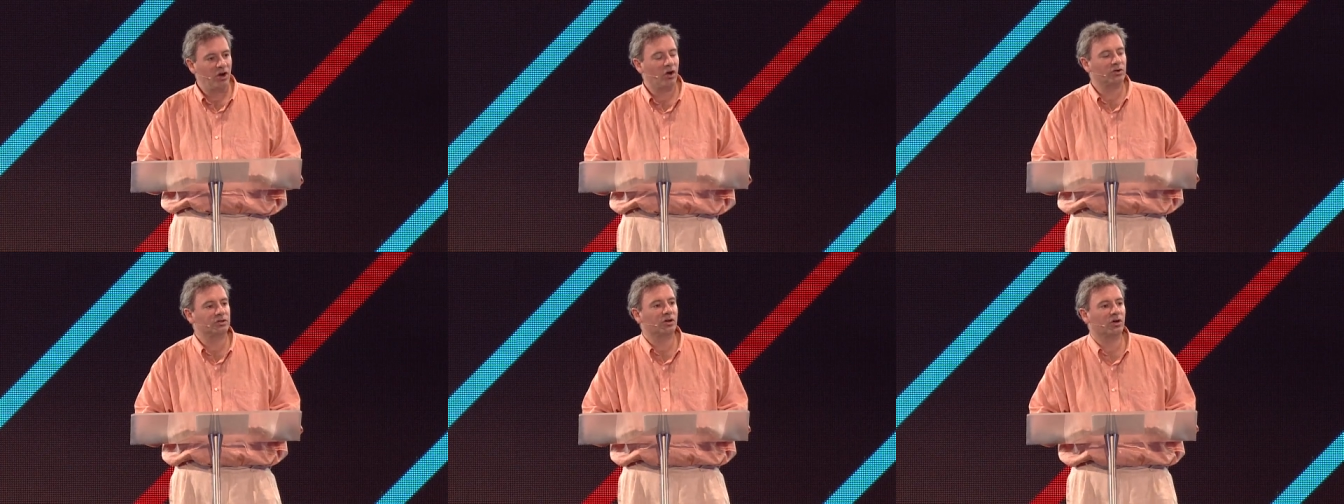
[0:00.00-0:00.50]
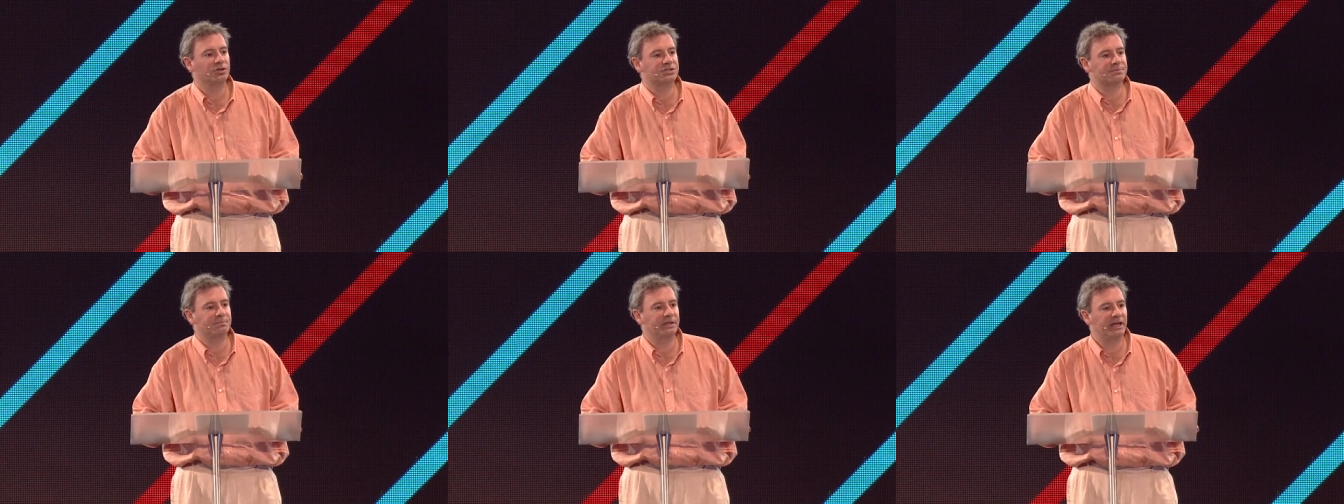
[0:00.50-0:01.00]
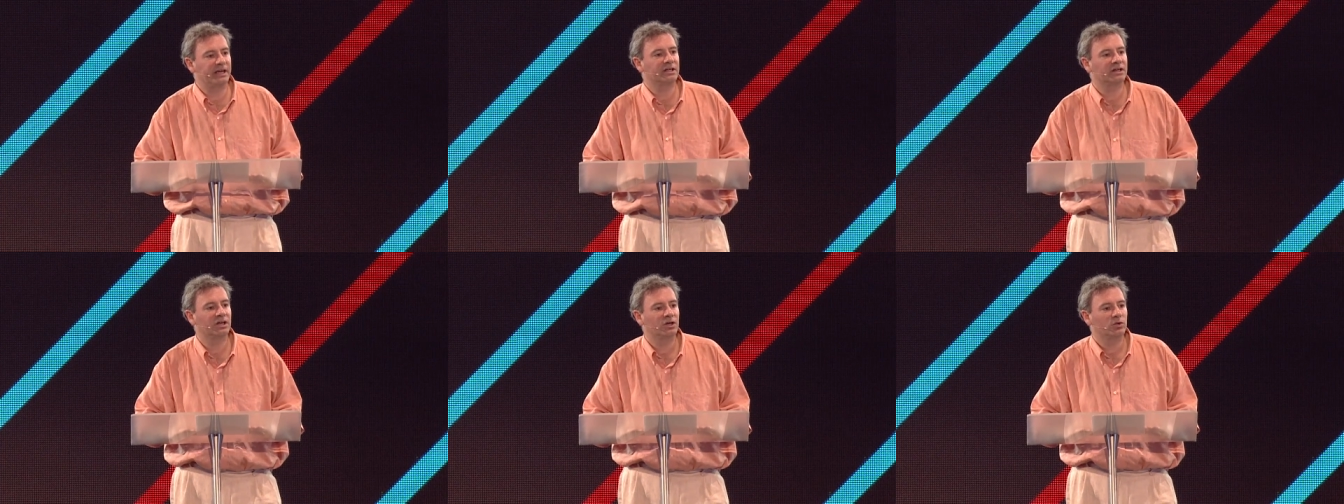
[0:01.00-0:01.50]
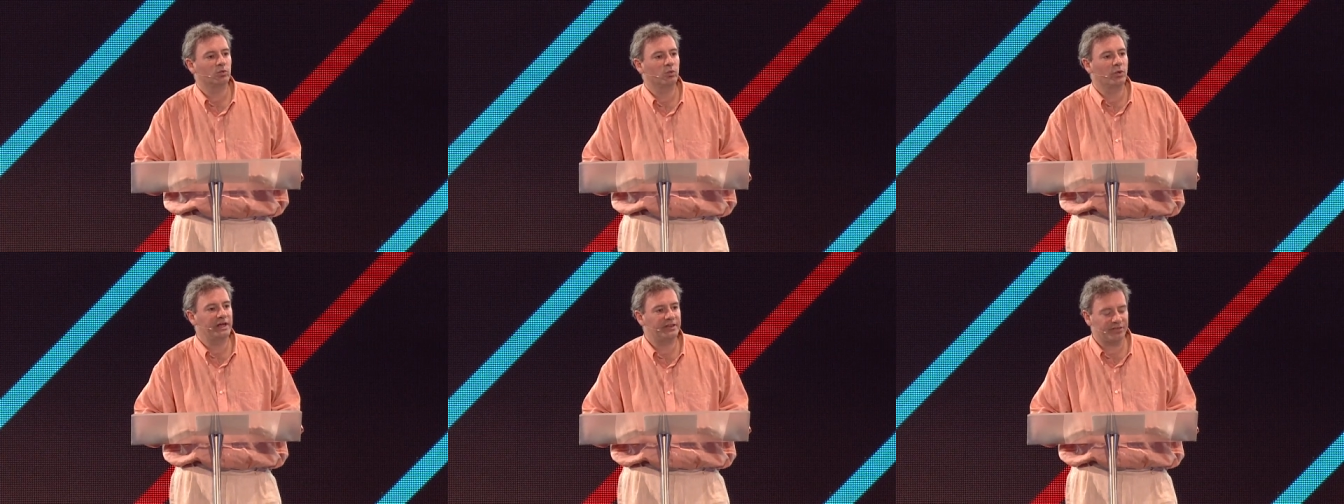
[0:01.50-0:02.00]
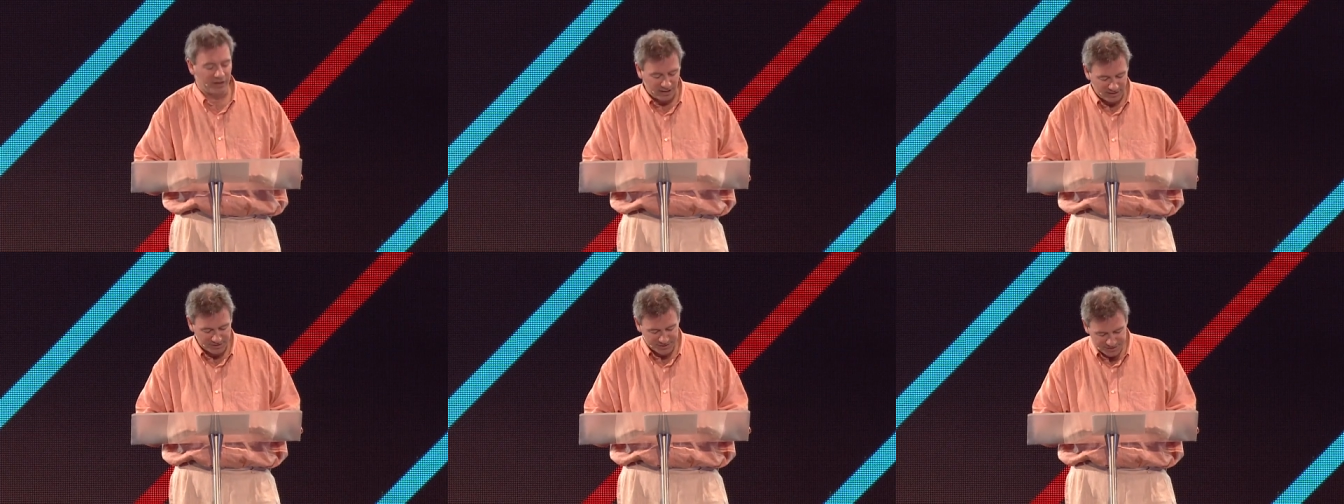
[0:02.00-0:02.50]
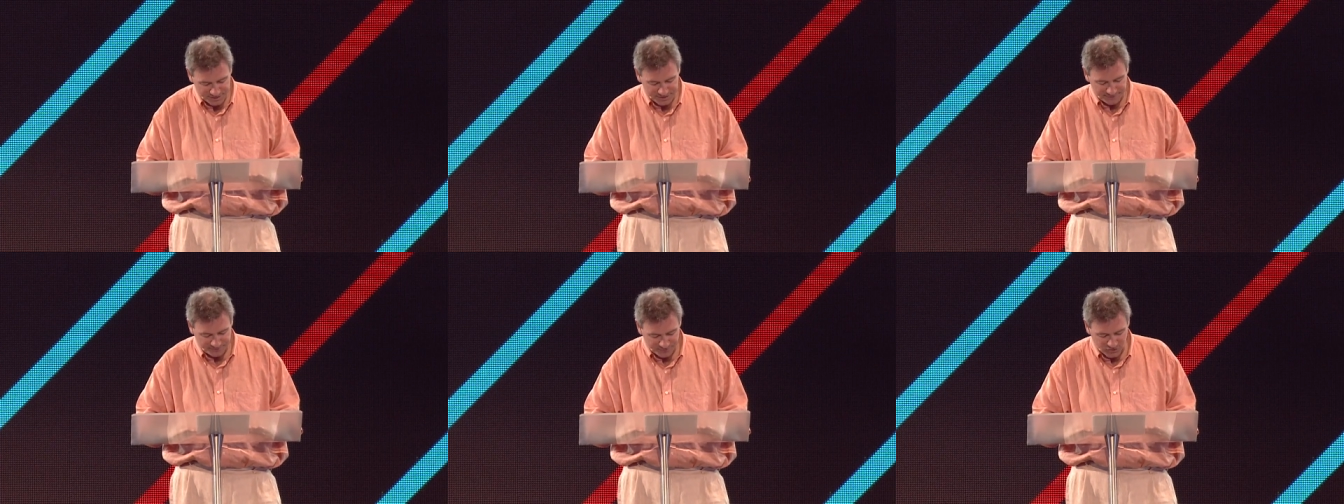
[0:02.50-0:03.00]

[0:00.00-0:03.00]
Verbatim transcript: on God's being with us.